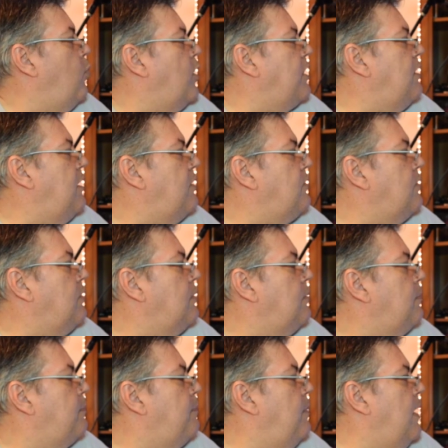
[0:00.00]
of the
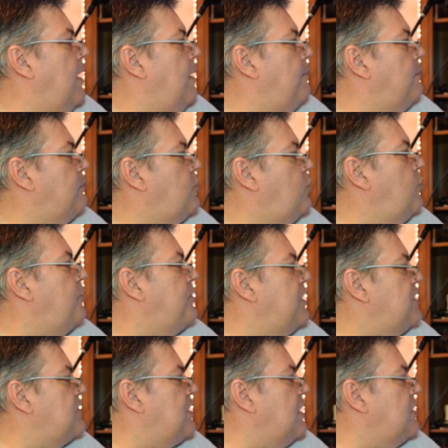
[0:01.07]
other cool
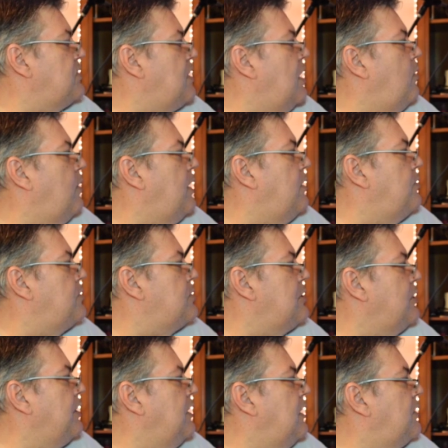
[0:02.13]
things that I saw while I was looking